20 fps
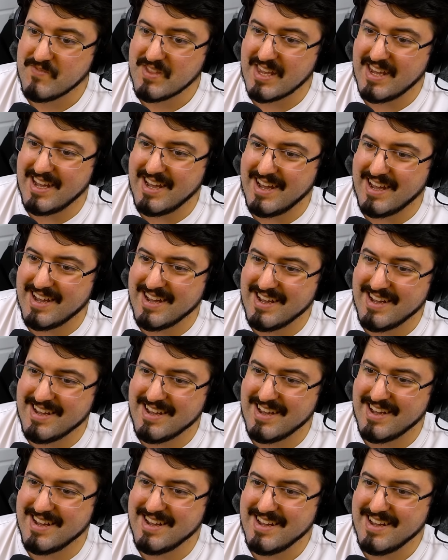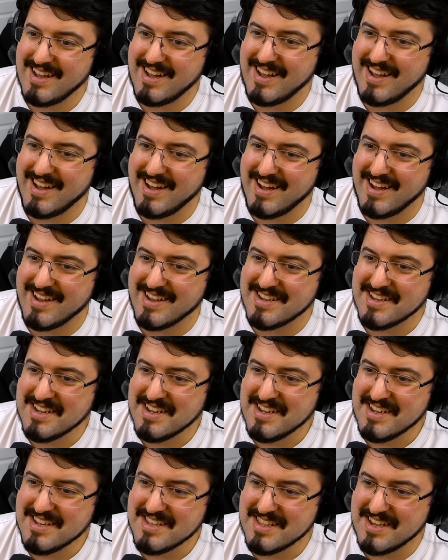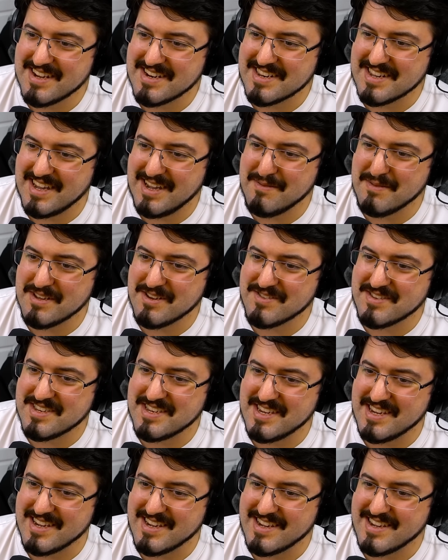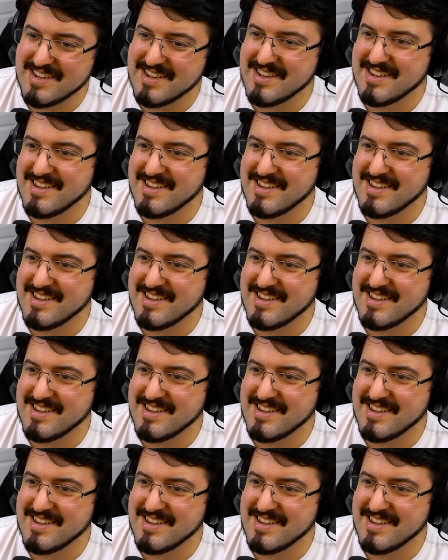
ah, hi. Long time no see.